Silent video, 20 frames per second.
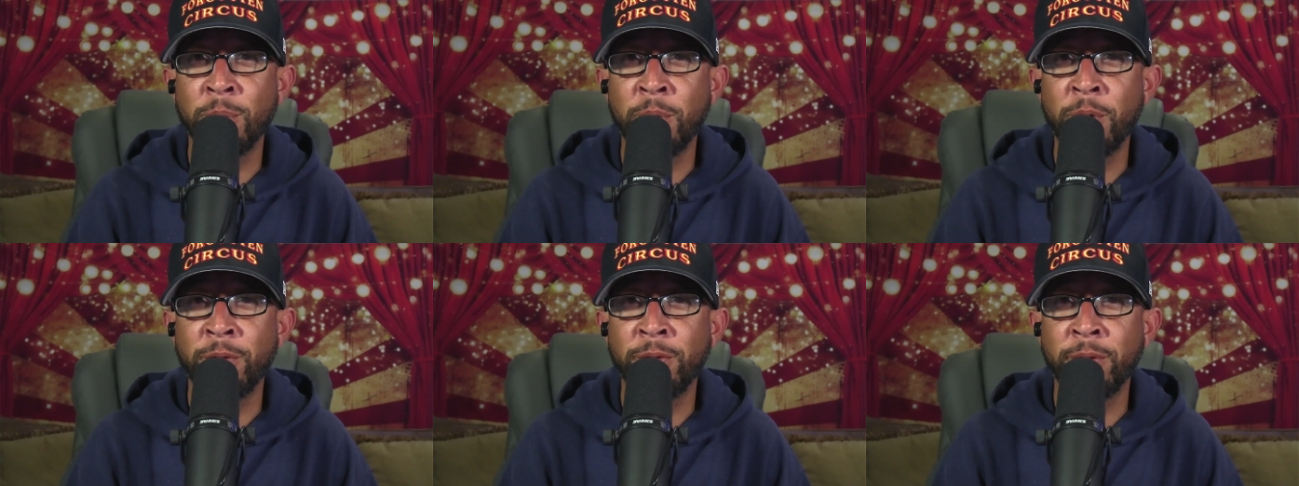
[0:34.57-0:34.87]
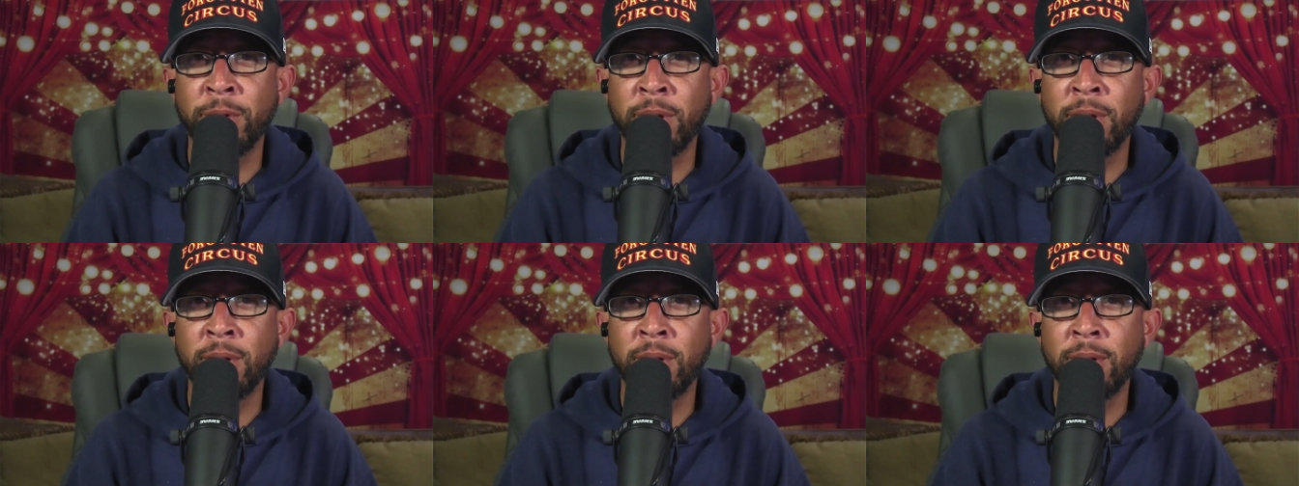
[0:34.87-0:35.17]

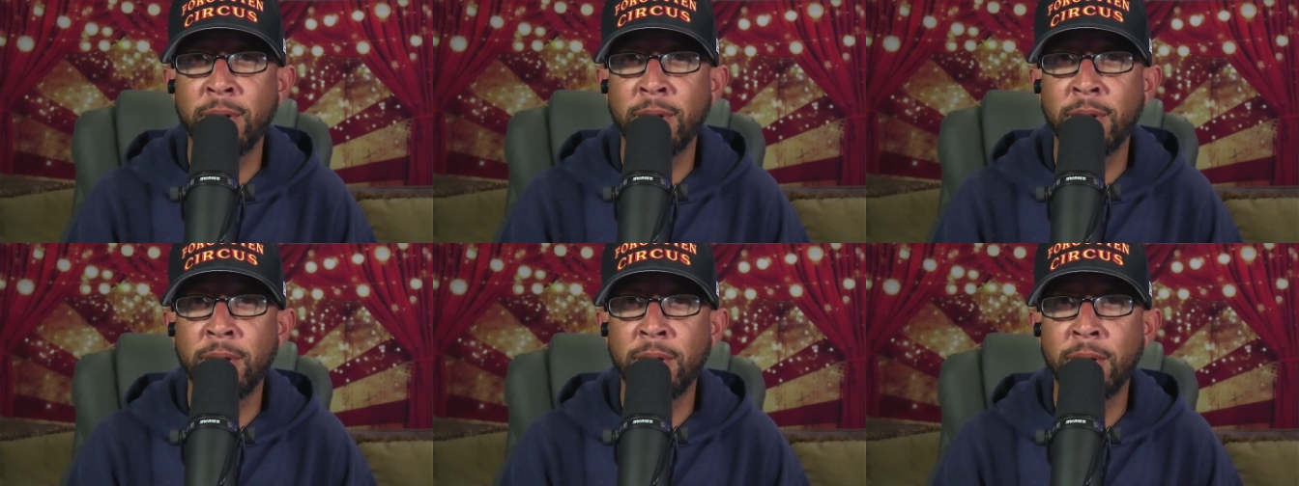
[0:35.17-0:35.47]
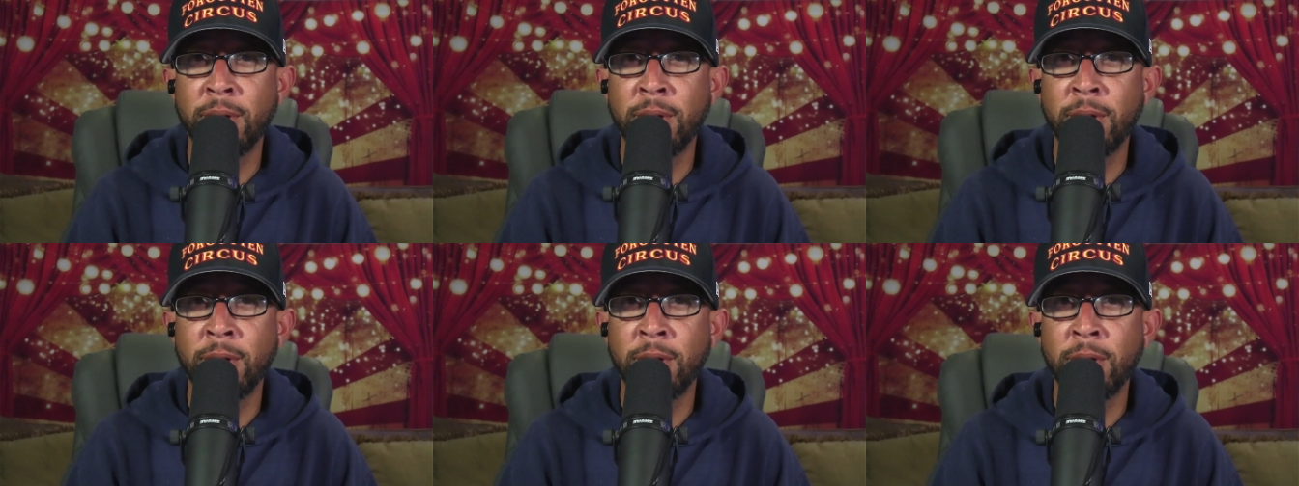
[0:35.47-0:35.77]
movie.
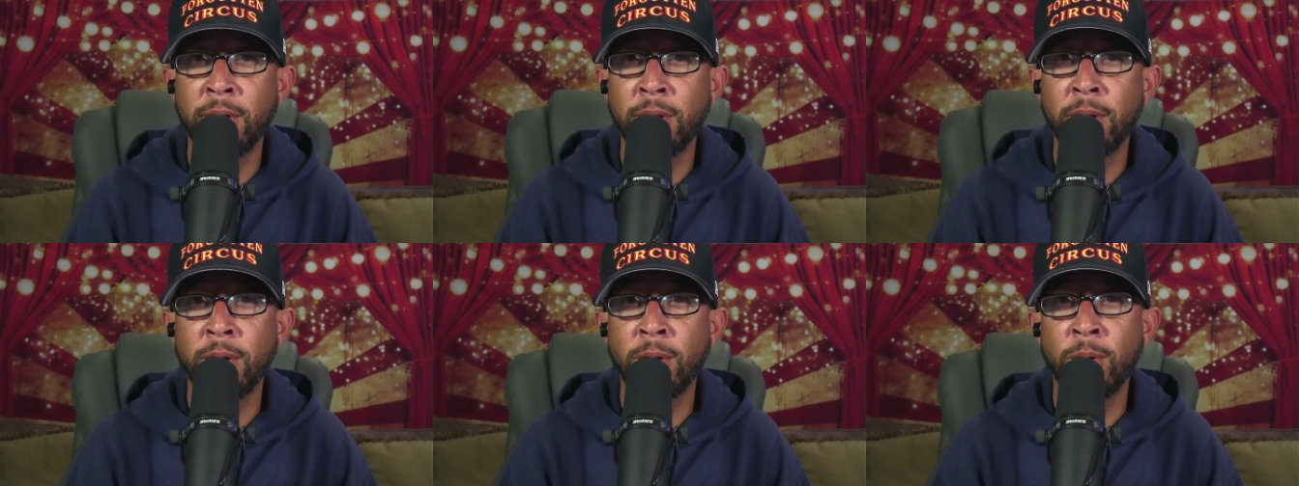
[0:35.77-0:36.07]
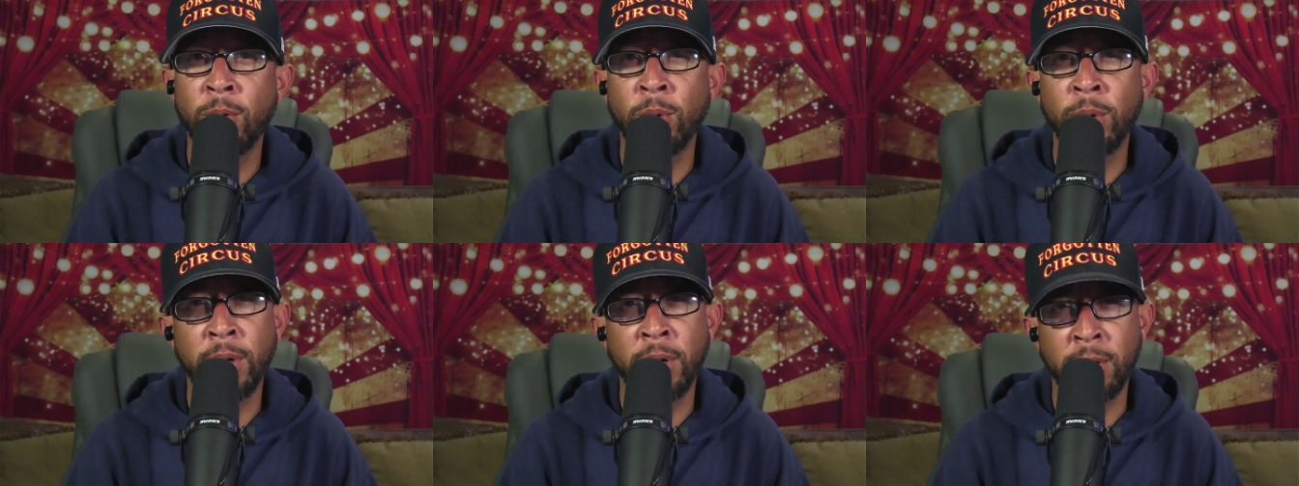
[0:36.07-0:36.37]

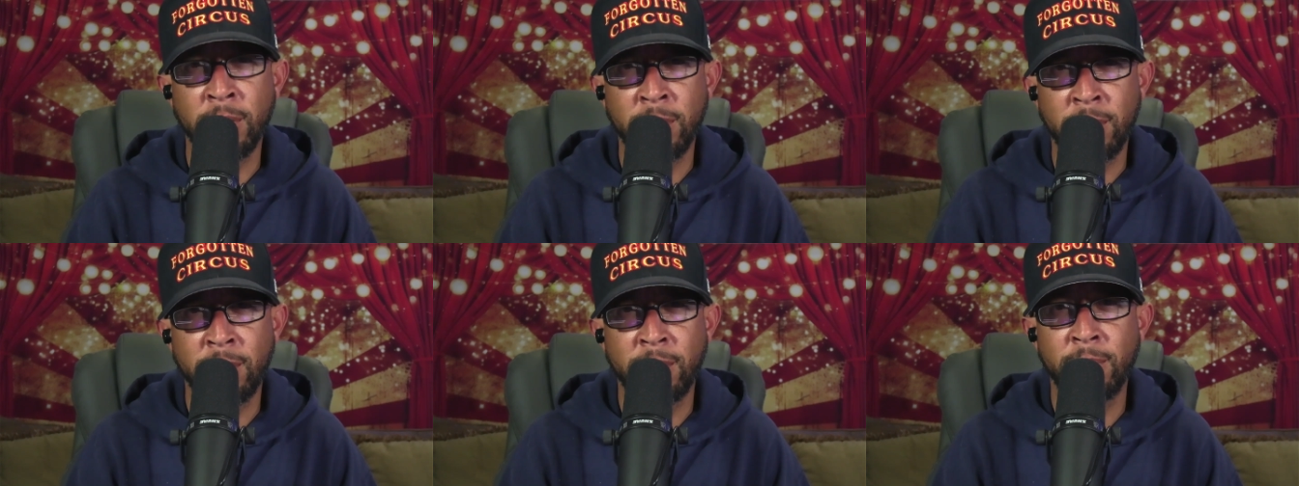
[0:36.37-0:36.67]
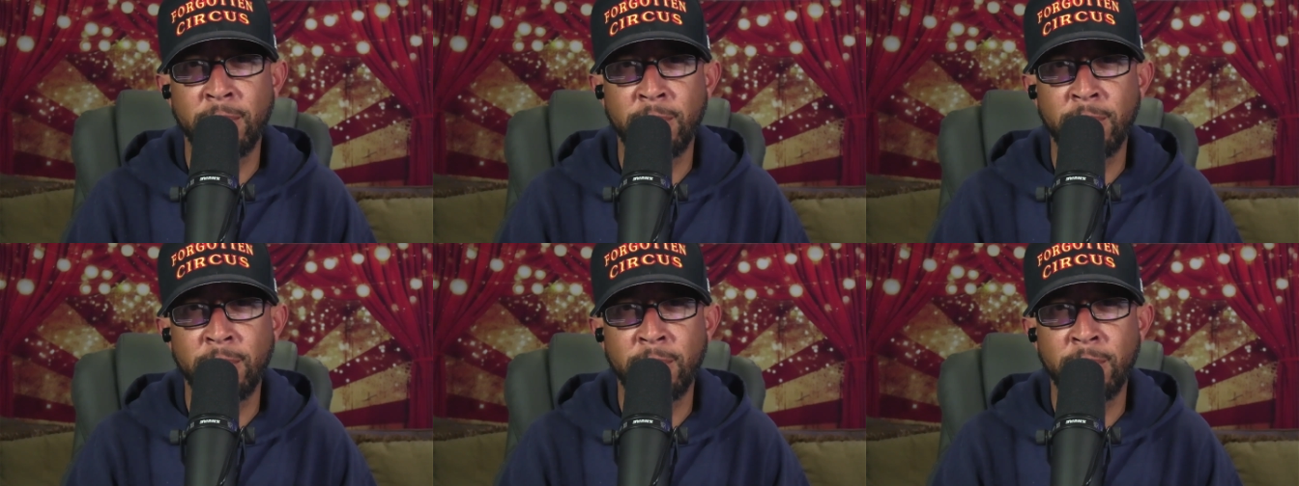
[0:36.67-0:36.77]
Or does it?